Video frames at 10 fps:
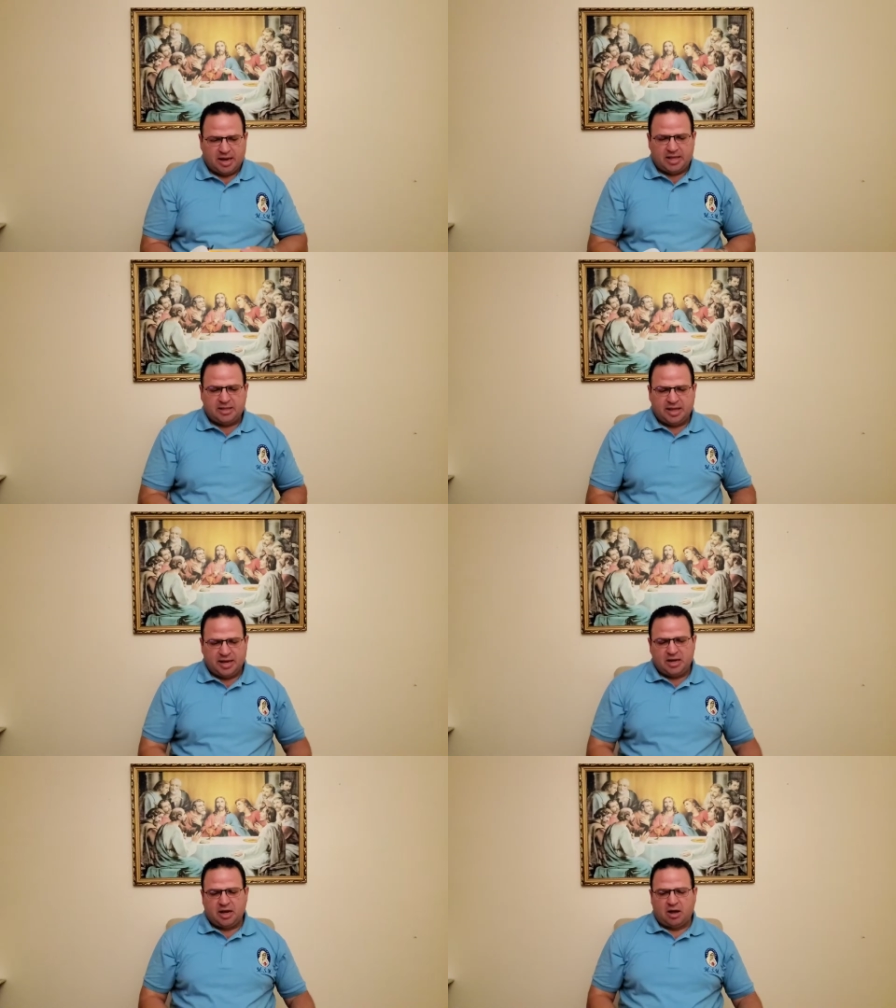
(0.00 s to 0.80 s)
And
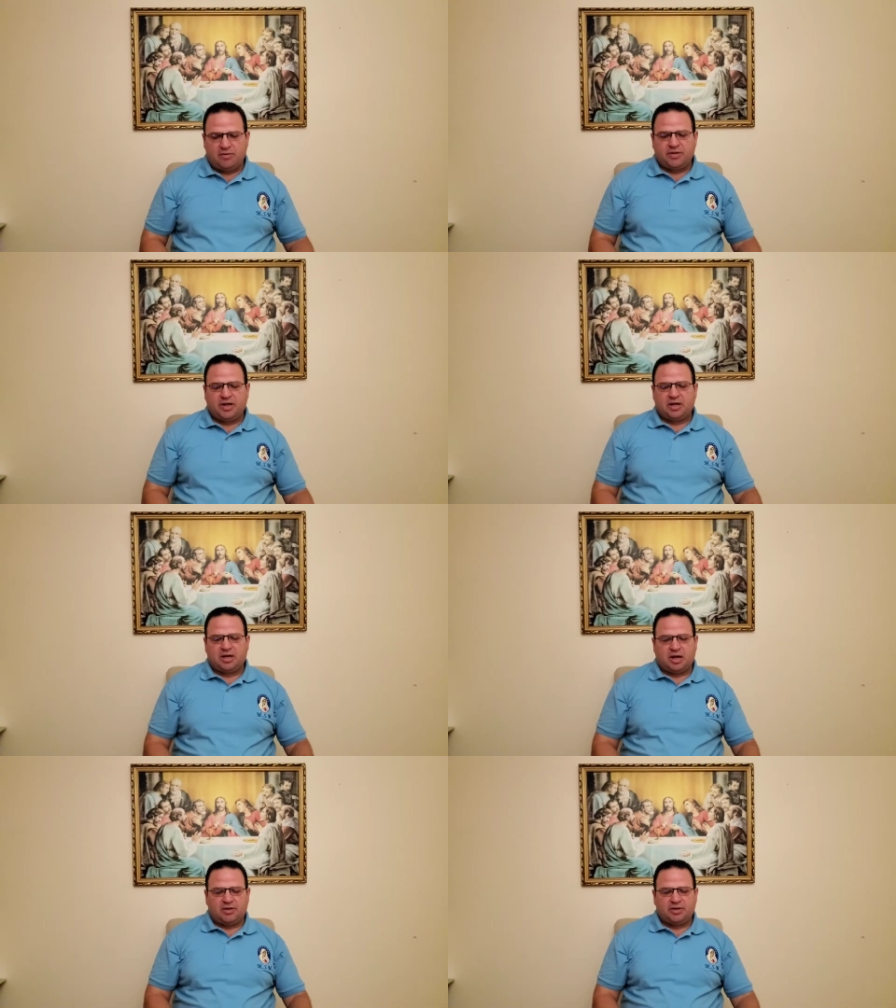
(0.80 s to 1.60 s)
then on
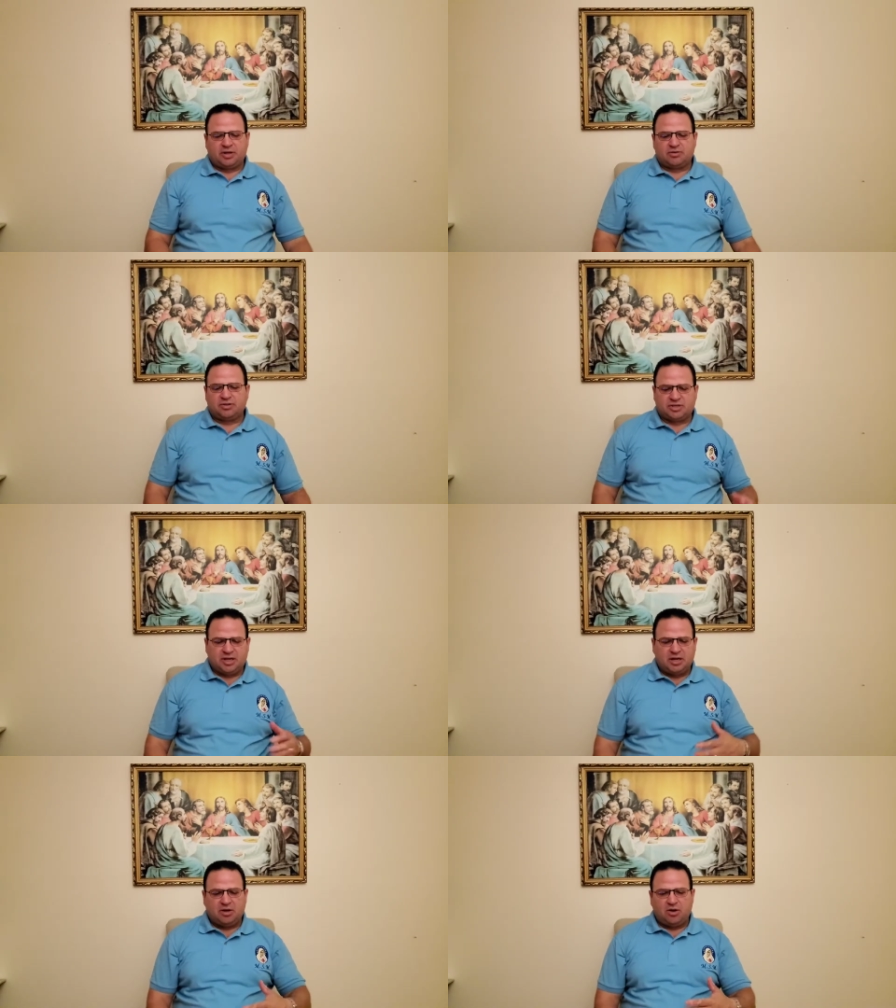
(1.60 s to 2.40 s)
the
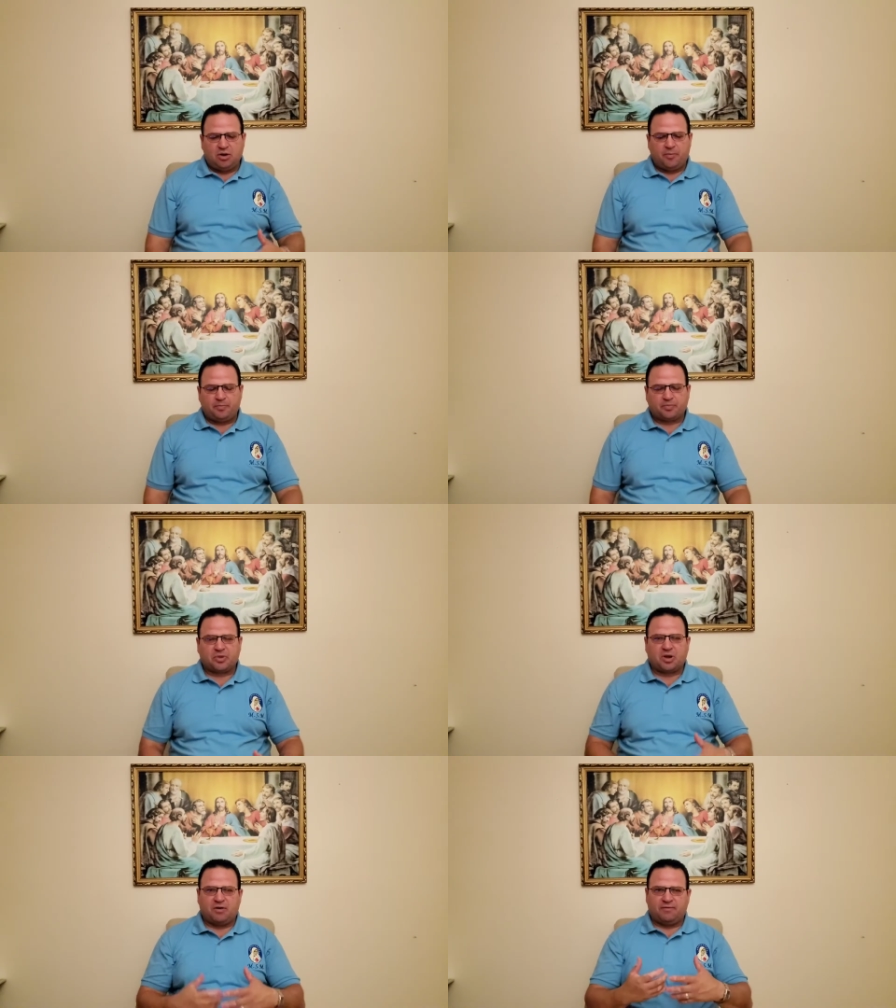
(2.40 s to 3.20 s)
Concilio
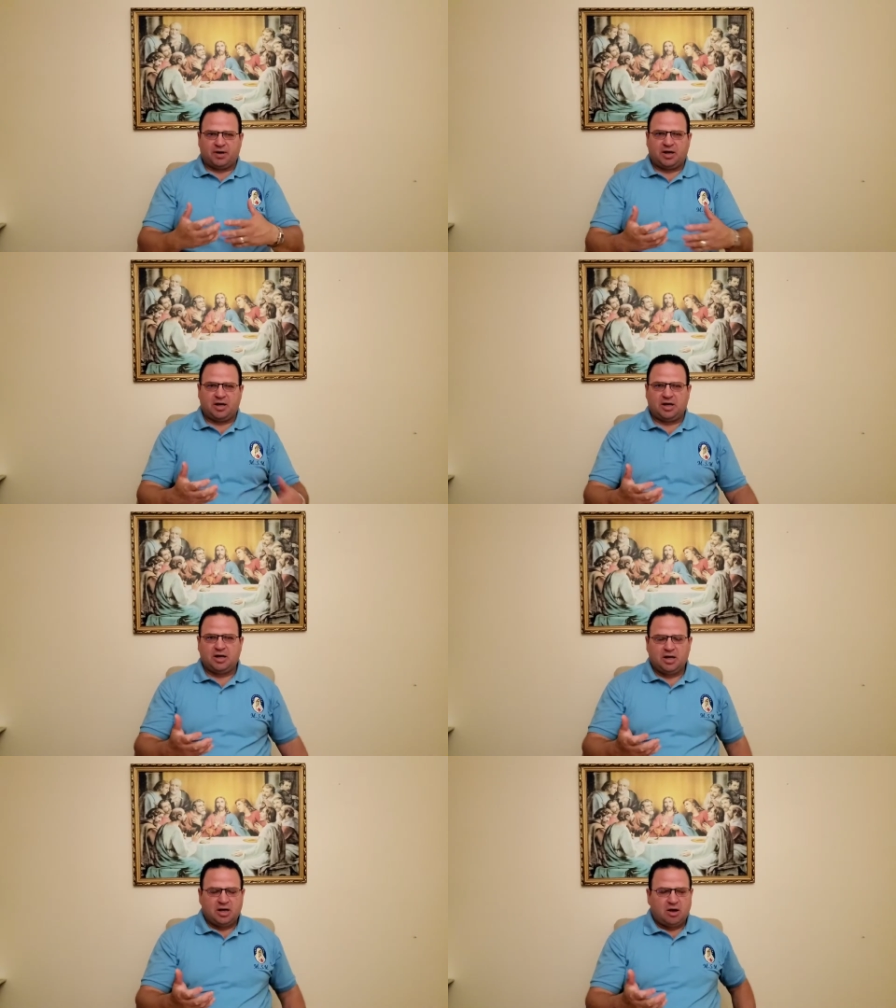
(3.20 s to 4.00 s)
of
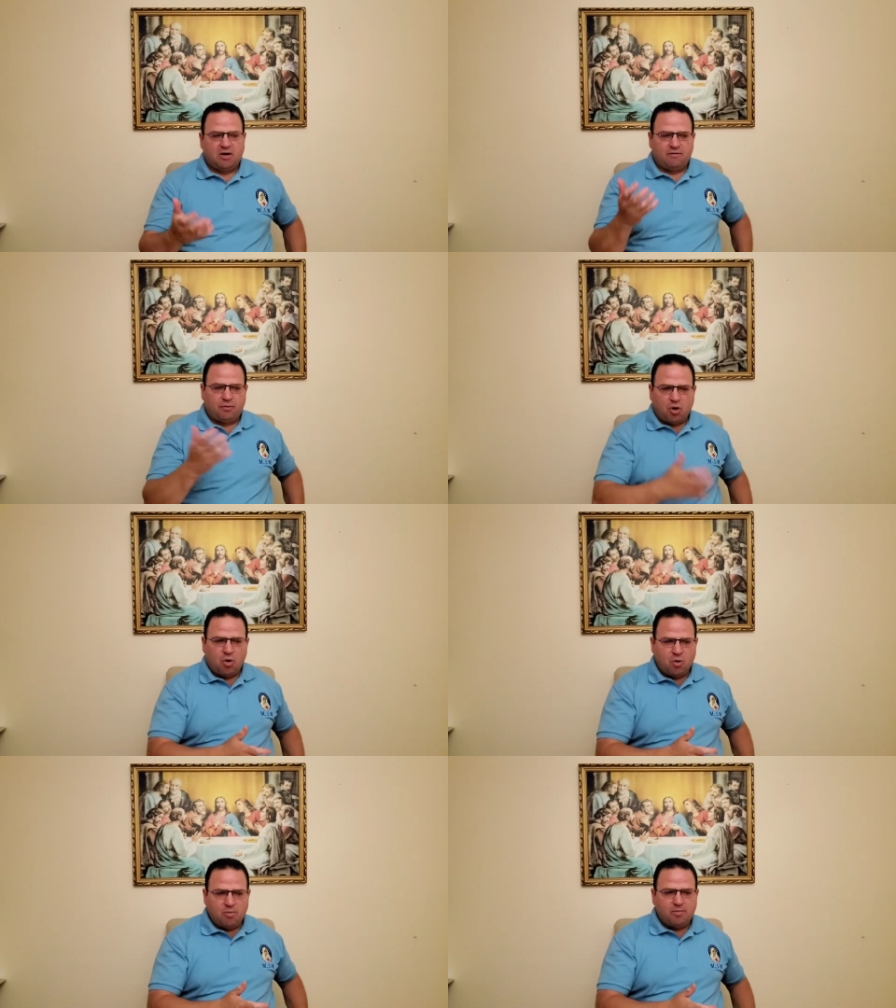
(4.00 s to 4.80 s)

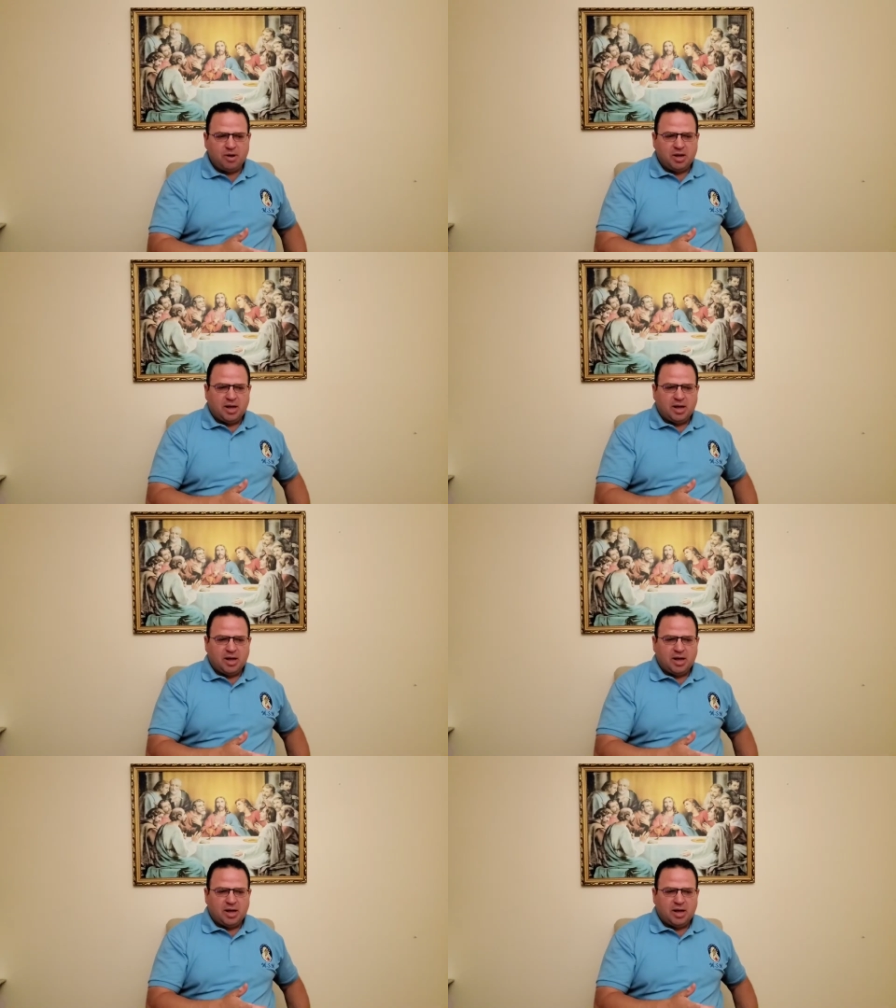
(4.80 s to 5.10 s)
Rome,